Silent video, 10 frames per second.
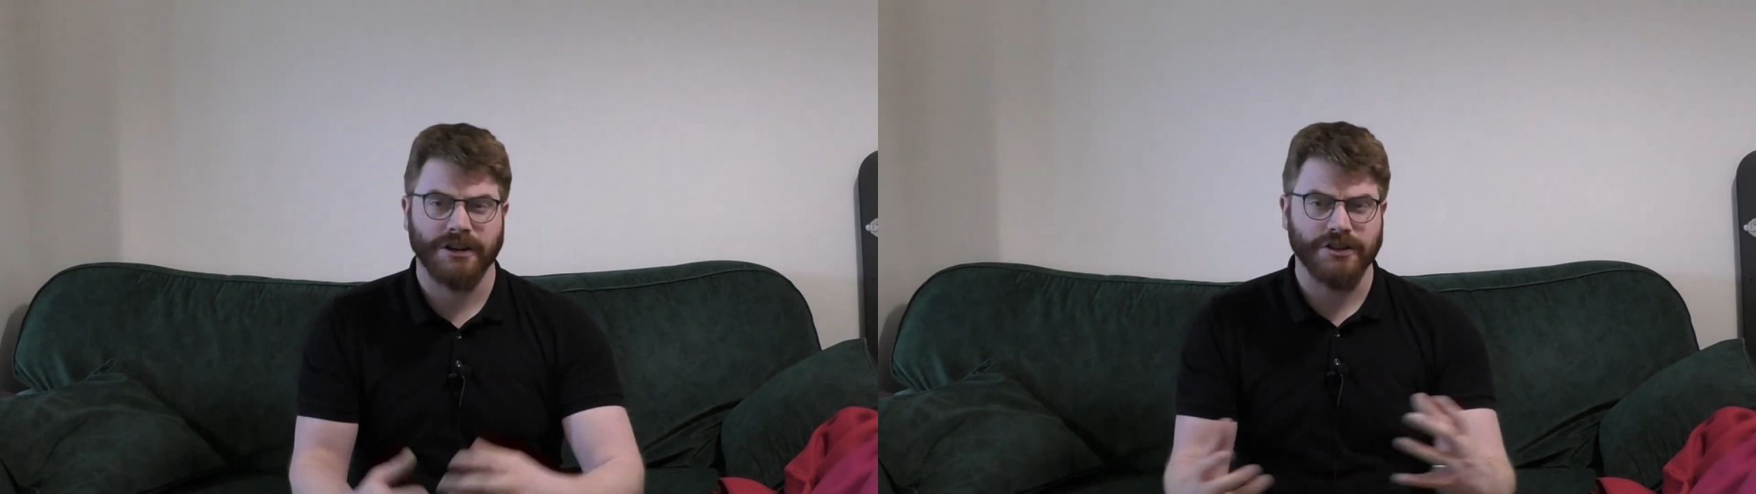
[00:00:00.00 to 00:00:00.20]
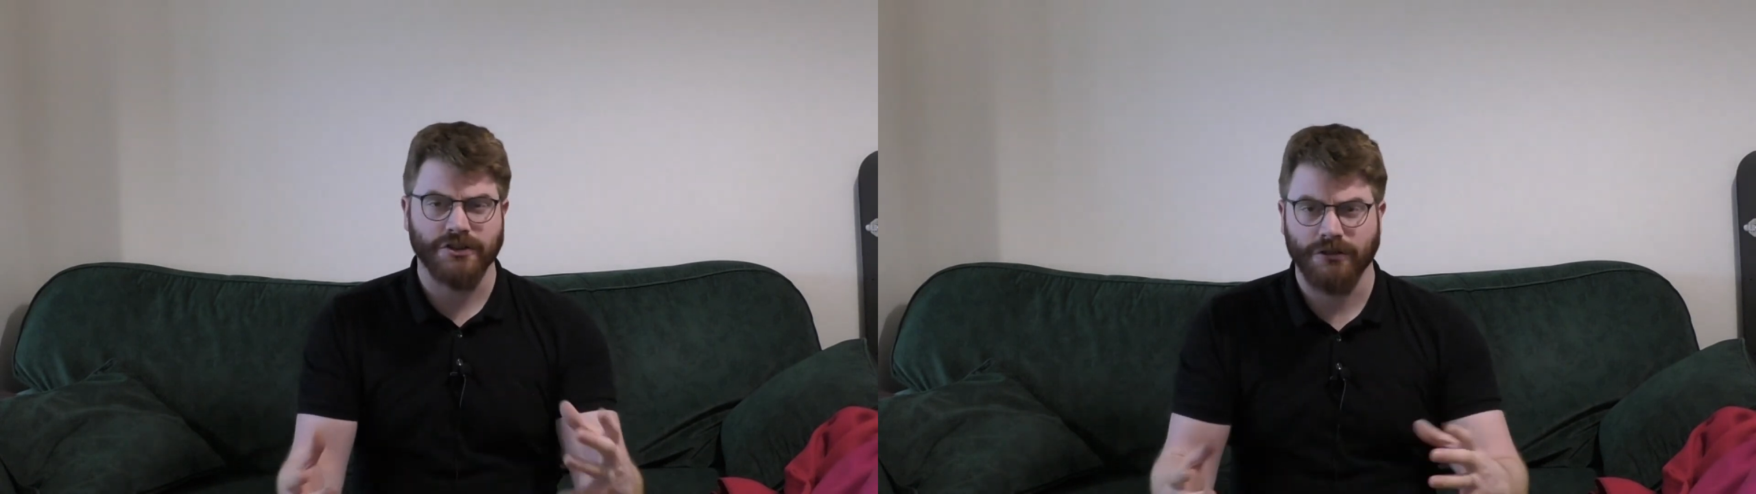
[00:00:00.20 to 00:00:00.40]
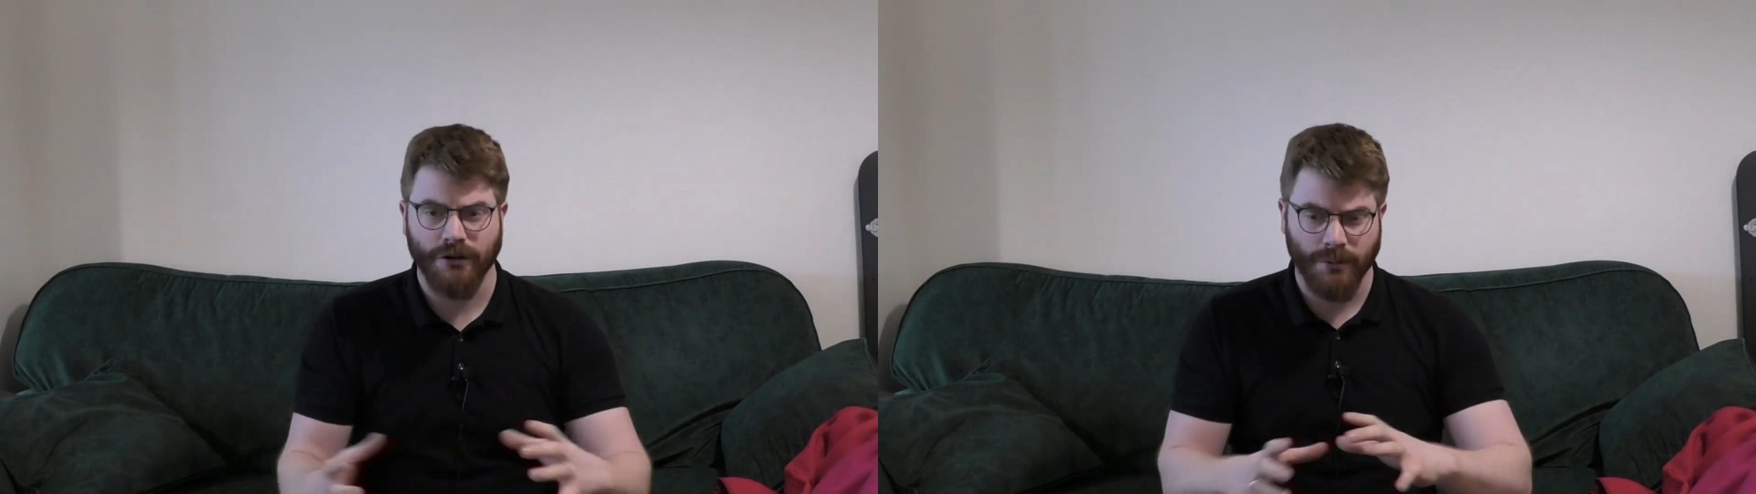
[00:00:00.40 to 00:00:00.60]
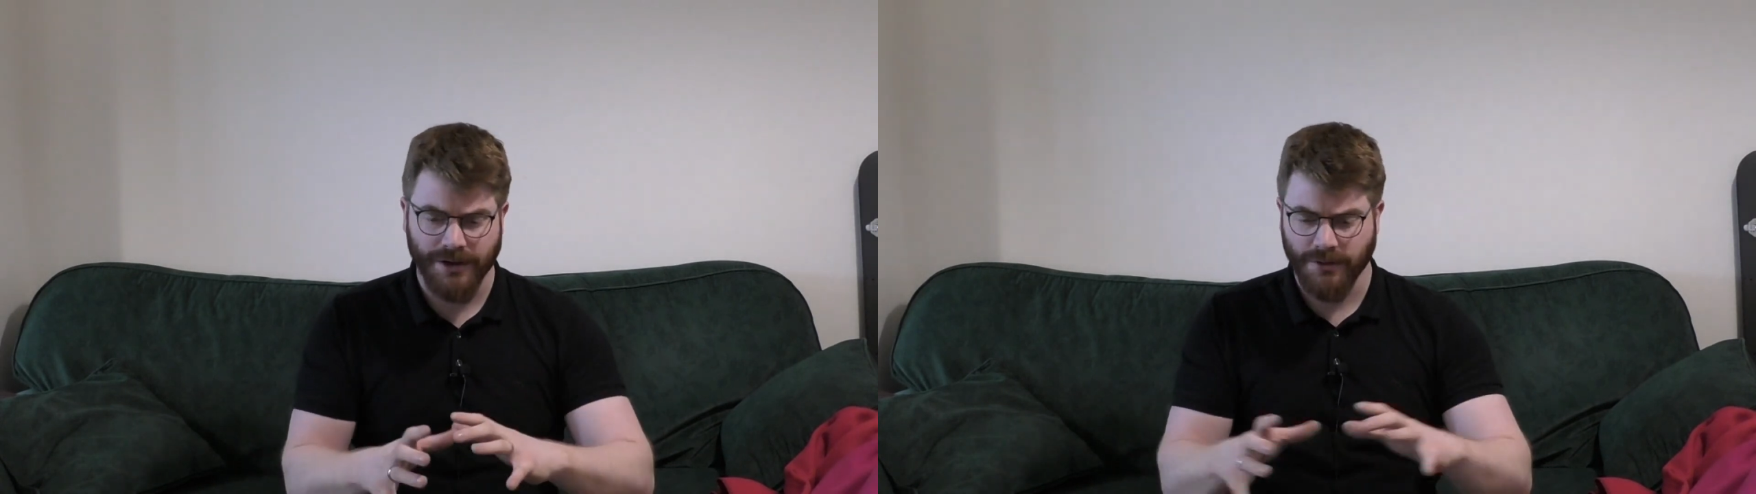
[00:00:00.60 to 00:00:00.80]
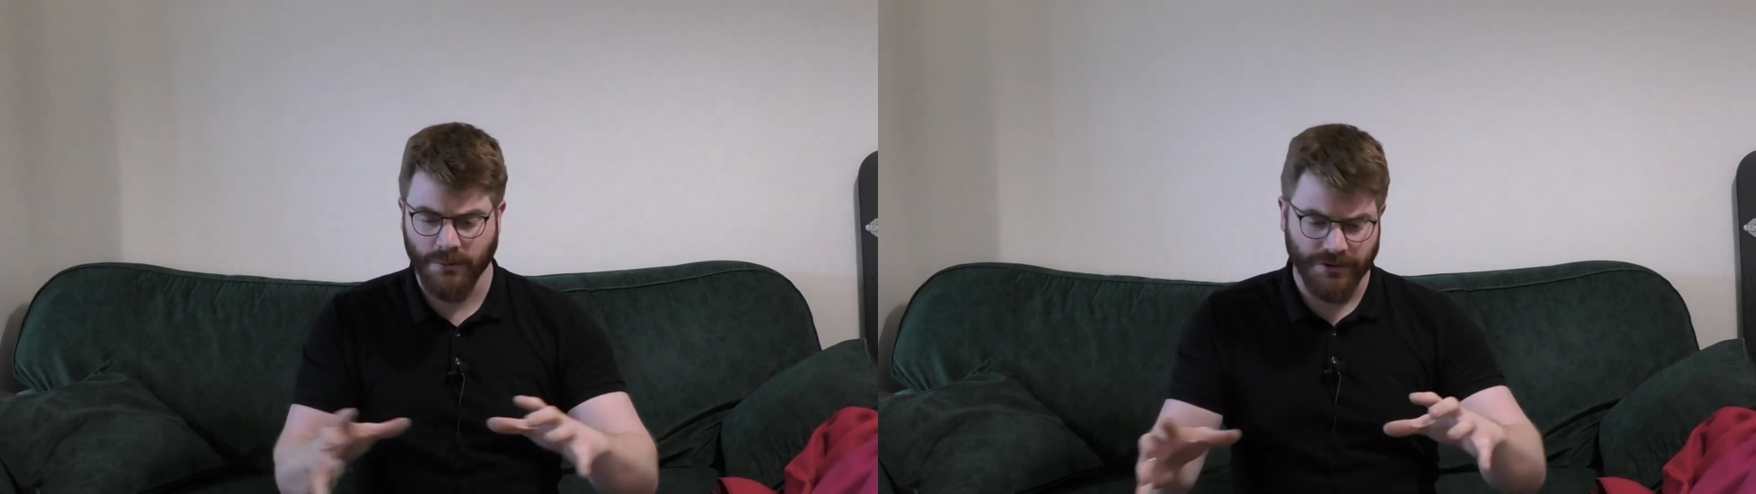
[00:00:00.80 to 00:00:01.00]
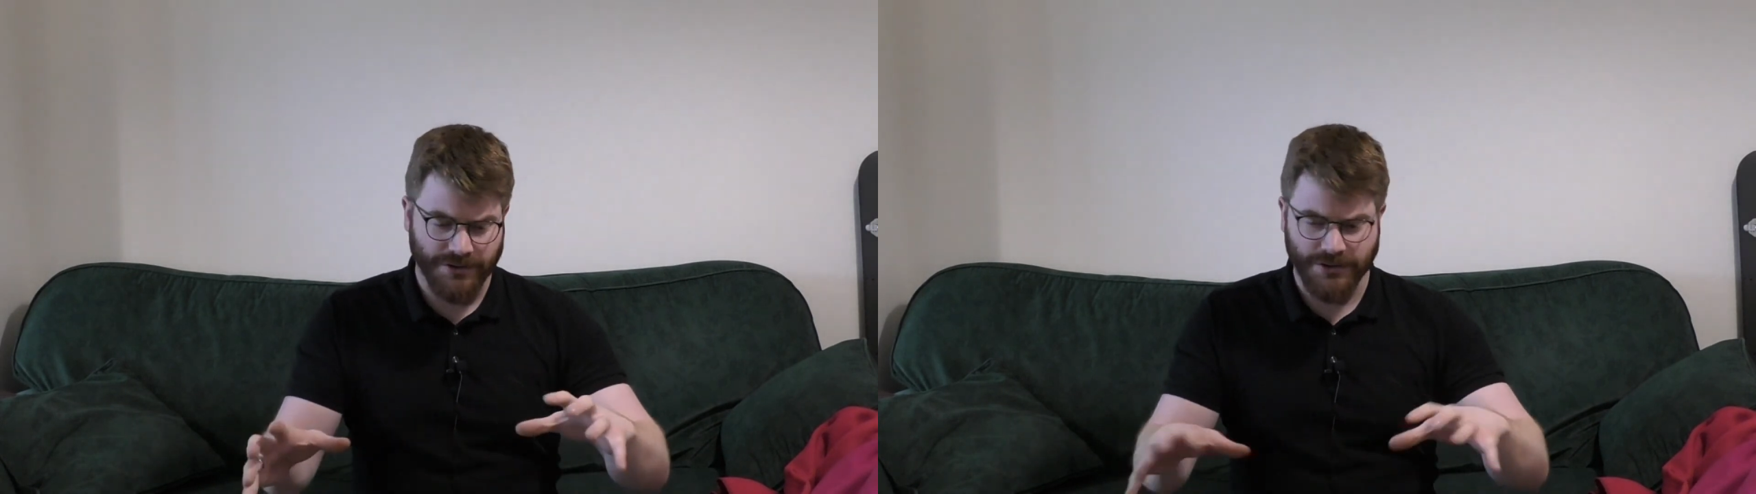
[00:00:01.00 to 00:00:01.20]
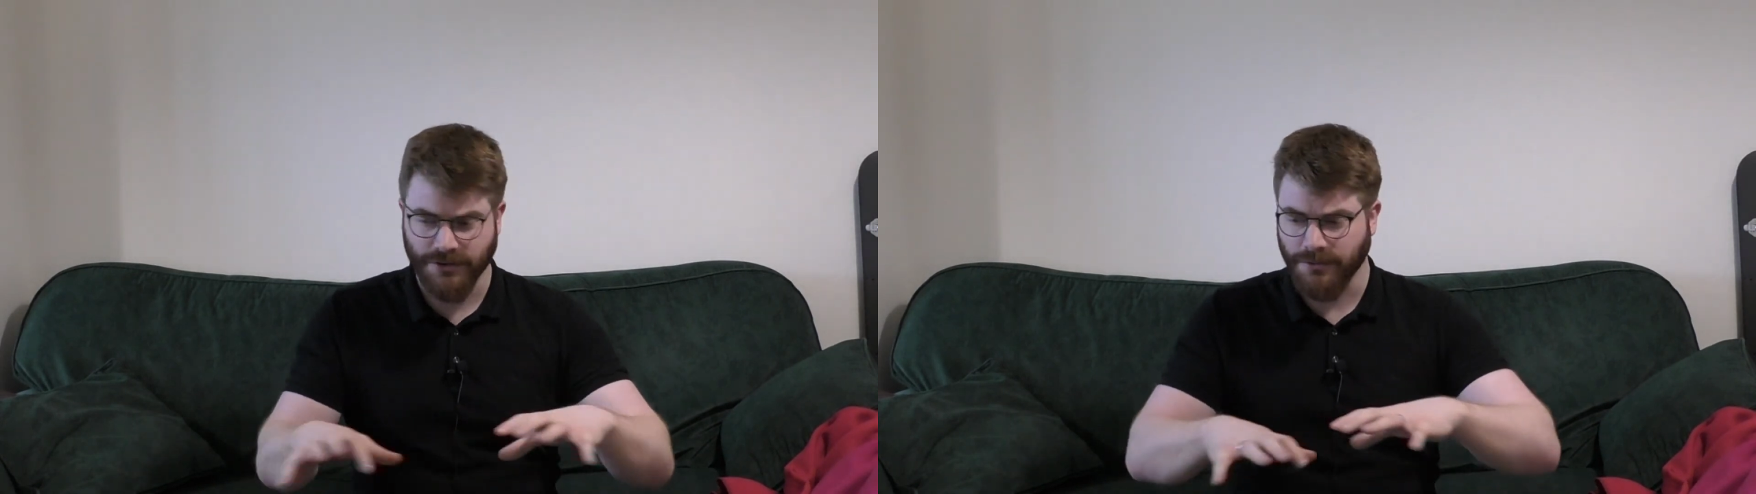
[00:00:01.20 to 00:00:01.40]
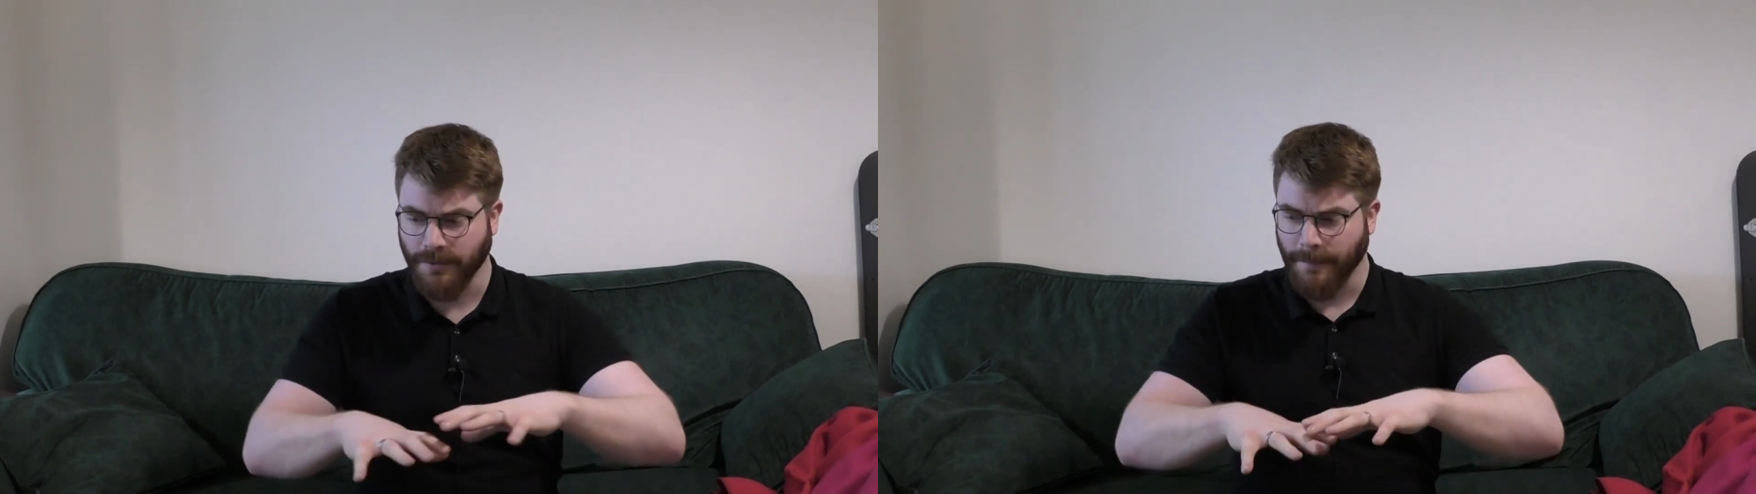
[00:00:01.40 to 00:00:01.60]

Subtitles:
control, where you want to